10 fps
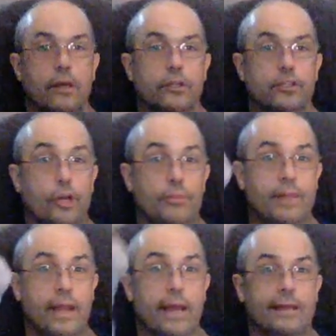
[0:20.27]

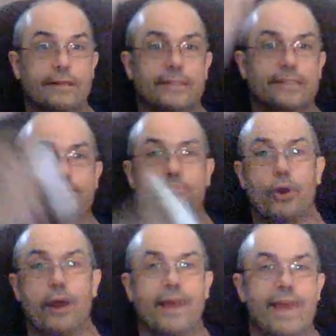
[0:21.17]
Germtec is a
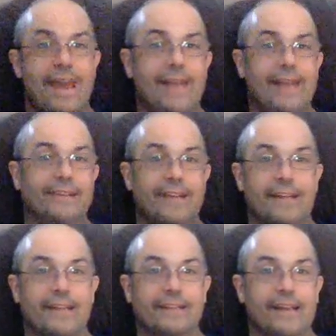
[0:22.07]
spray hand
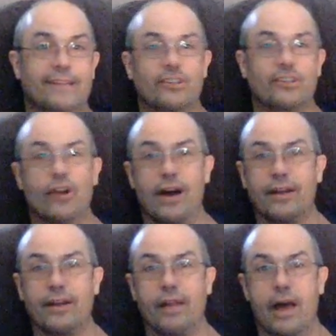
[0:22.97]
sanitizer
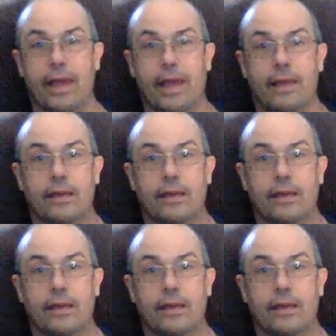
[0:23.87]
unlike